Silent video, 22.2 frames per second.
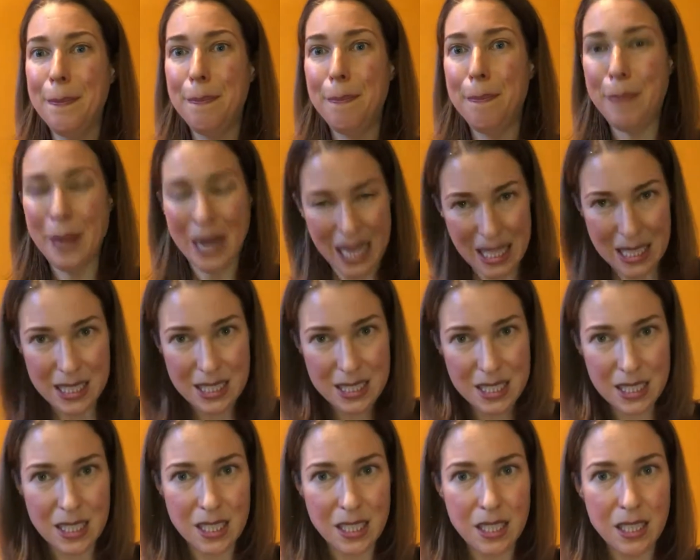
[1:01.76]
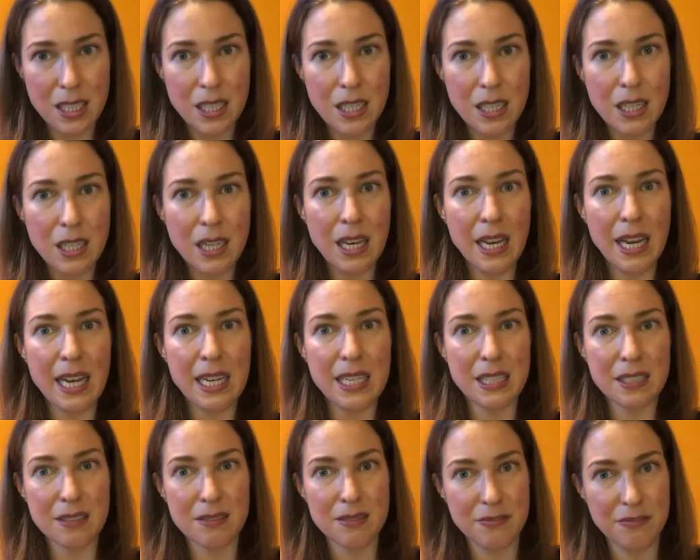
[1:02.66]
best at
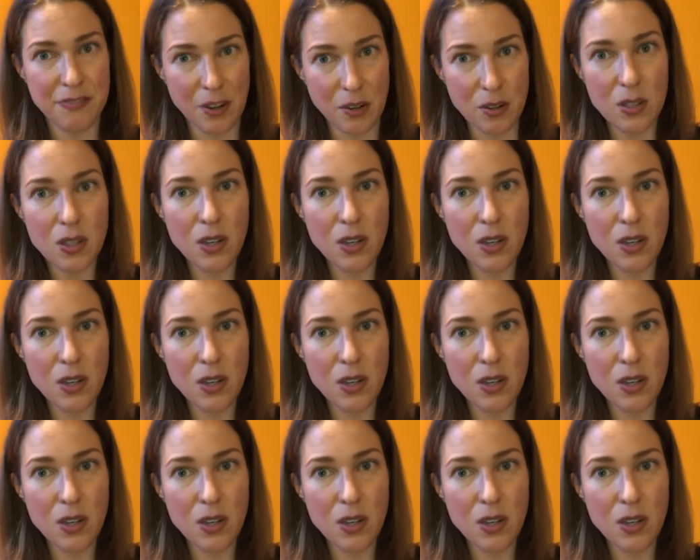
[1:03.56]
a phone